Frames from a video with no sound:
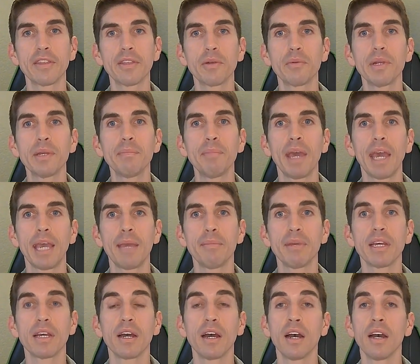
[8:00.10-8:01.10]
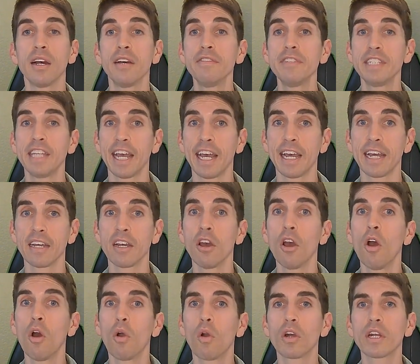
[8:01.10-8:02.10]
the repayment of debt
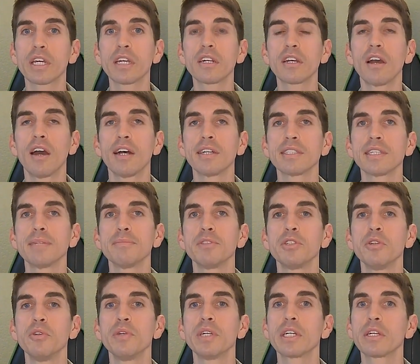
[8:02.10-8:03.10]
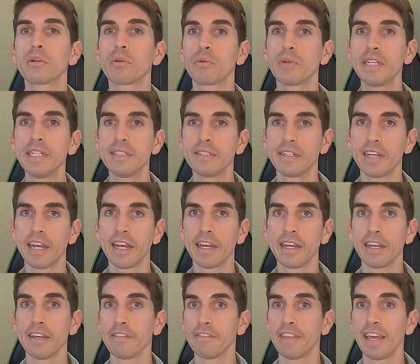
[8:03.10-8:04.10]
or could cause them to increase debt
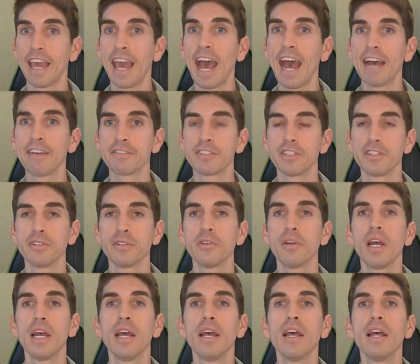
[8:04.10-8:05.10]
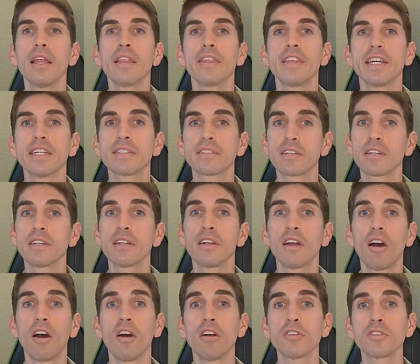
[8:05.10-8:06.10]
if they have to. This could
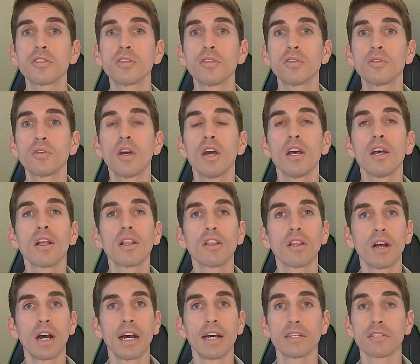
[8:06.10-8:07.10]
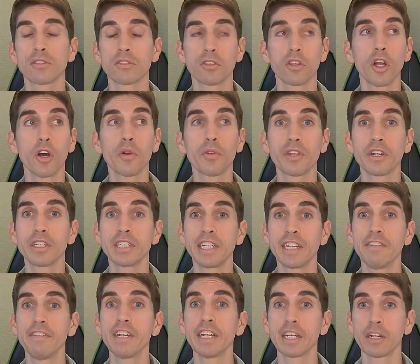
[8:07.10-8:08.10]
also slow their
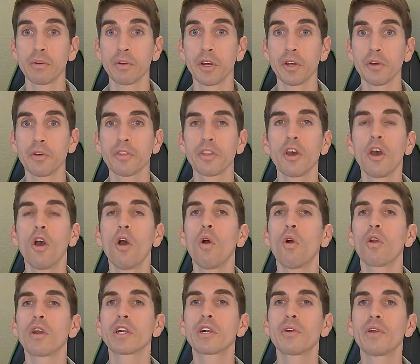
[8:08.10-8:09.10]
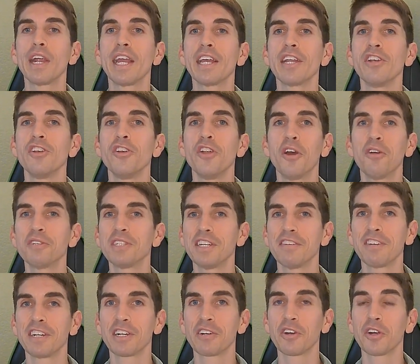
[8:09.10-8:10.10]
dividend growth or create no
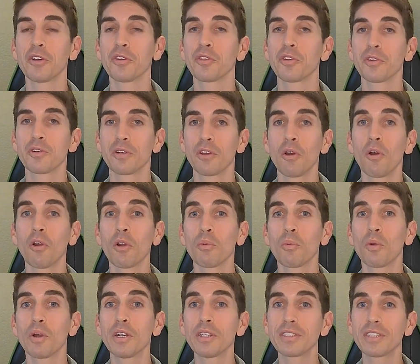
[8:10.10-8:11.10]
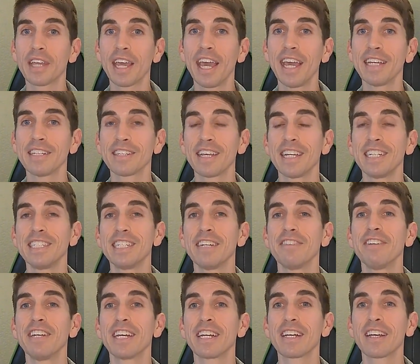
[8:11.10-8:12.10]
dividend growth, or worst case, a
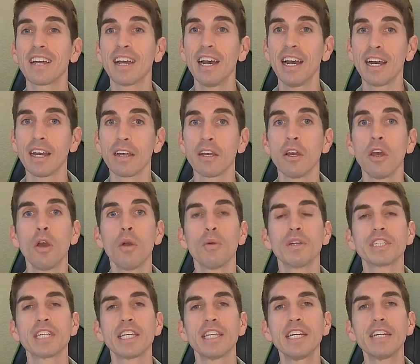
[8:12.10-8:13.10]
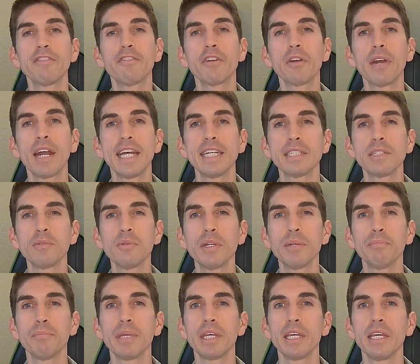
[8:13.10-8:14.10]
dividend cut, which I think Verizon
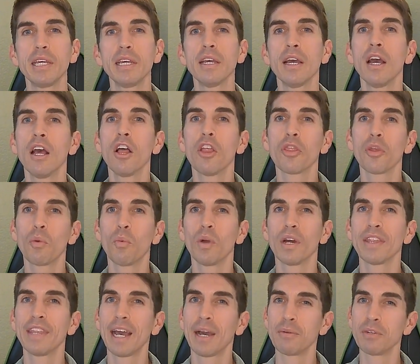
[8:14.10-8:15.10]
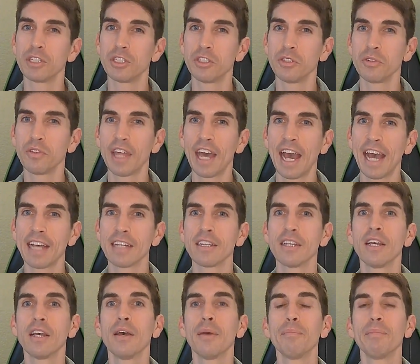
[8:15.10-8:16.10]
would be the one that would do that
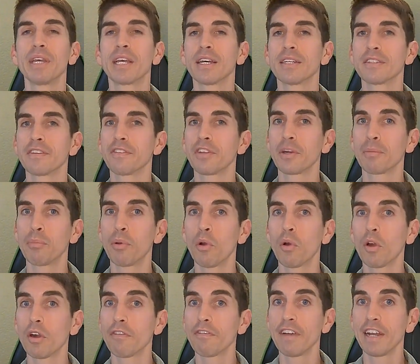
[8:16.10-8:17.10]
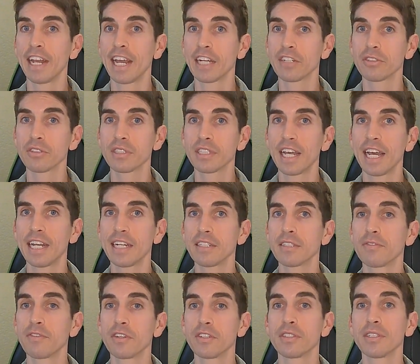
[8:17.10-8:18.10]
because of their poor financial
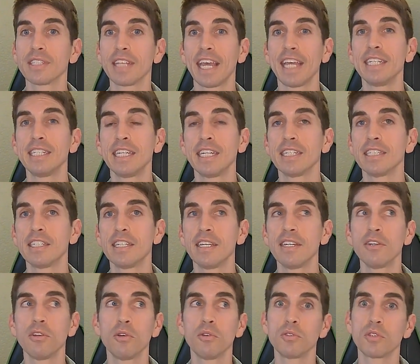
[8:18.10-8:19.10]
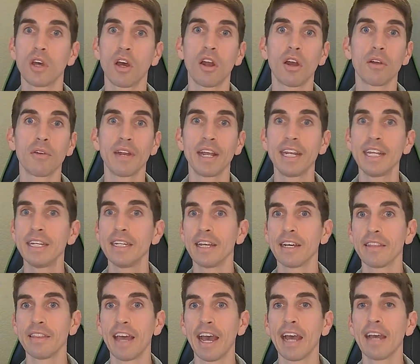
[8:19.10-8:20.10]
status versus AT&T, who's already
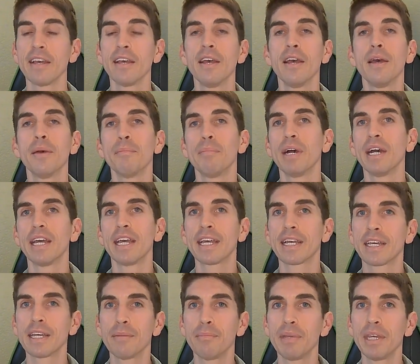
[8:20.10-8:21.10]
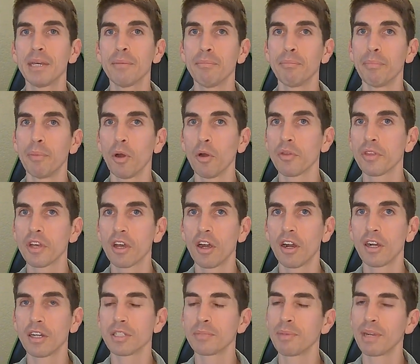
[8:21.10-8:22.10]
done that. But it could be in both
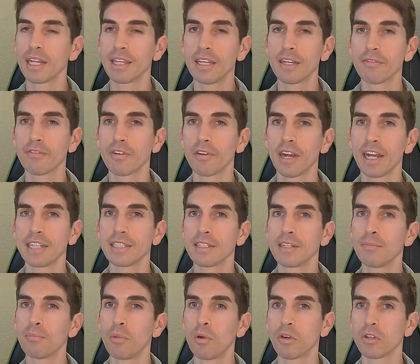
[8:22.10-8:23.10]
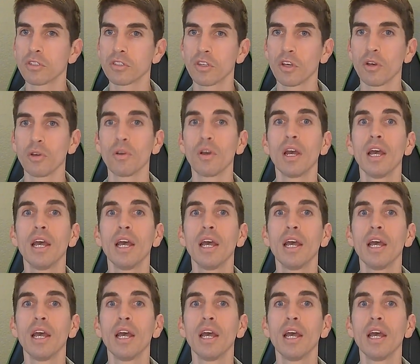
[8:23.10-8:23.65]
cards, but I think Verizon more so.